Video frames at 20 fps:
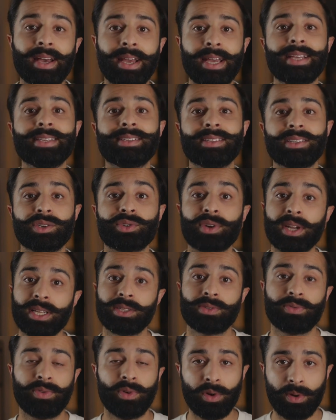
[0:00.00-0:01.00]
that isn't
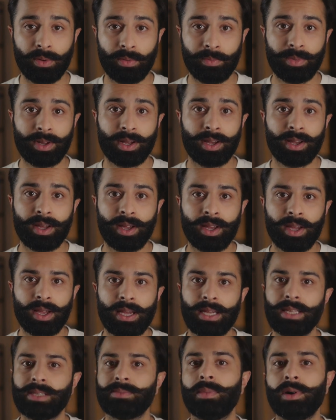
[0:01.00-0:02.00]
transformed
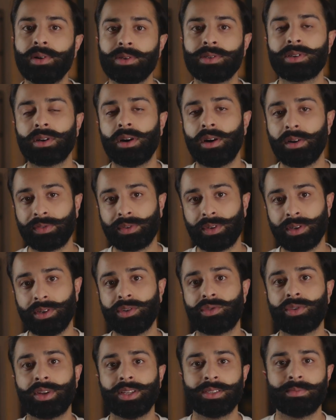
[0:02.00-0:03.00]
is most
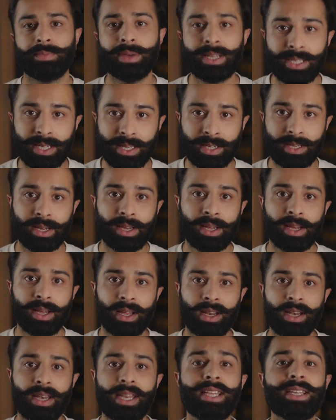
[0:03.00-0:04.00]
often transmitted,
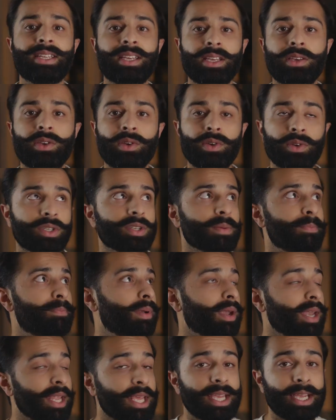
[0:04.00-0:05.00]
leading you to
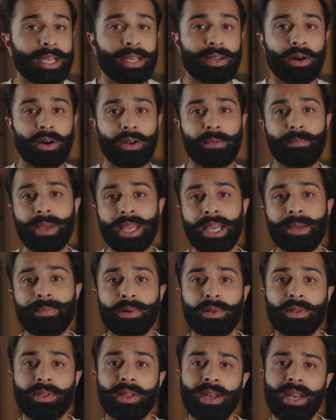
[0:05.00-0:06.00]
bleed on
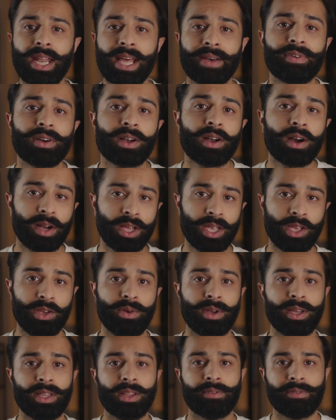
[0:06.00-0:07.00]
people that never cut
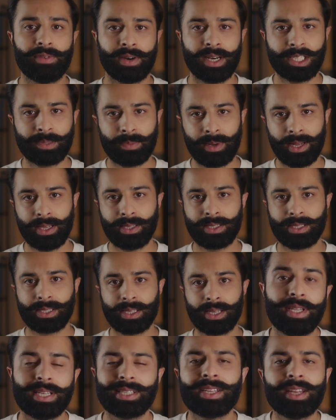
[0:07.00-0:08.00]
you in the first place.
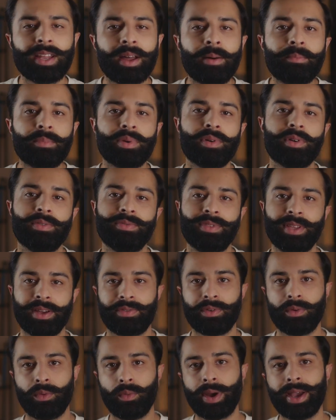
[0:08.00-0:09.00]
There's a number of
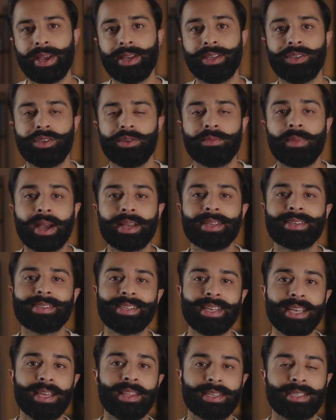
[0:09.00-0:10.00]
different ways you might
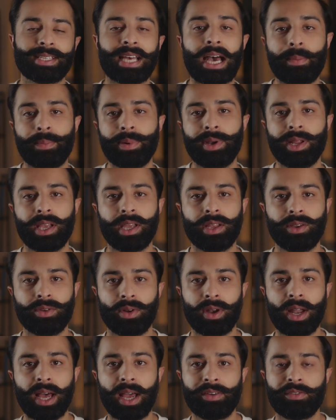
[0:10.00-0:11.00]
see this happening in
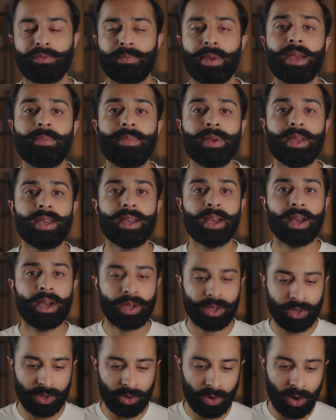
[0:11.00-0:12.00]
your life. Maybe
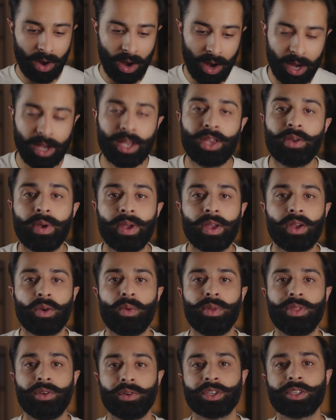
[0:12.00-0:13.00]
you're arguing
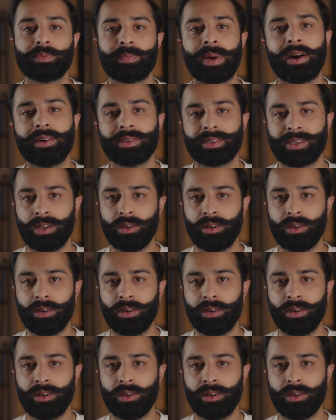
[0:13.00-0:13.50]
with your spouse